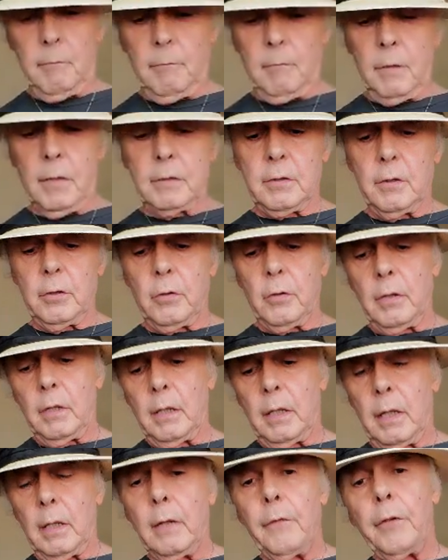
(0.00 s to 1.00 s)
listened to in
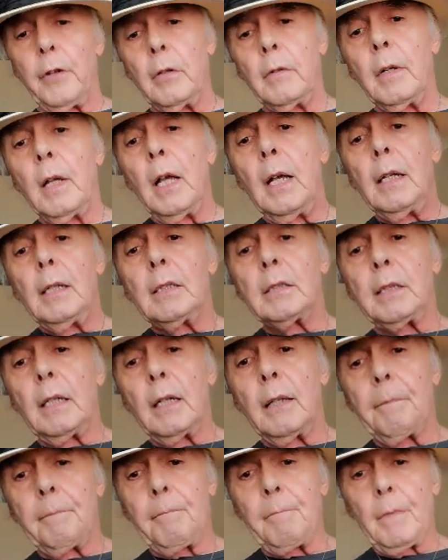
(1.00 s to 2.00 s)
an interview
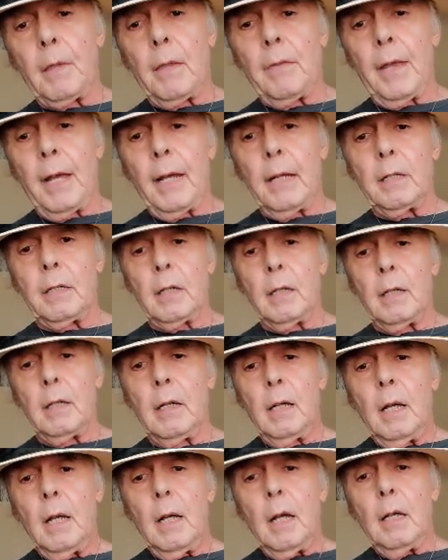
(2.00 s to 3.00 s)
said that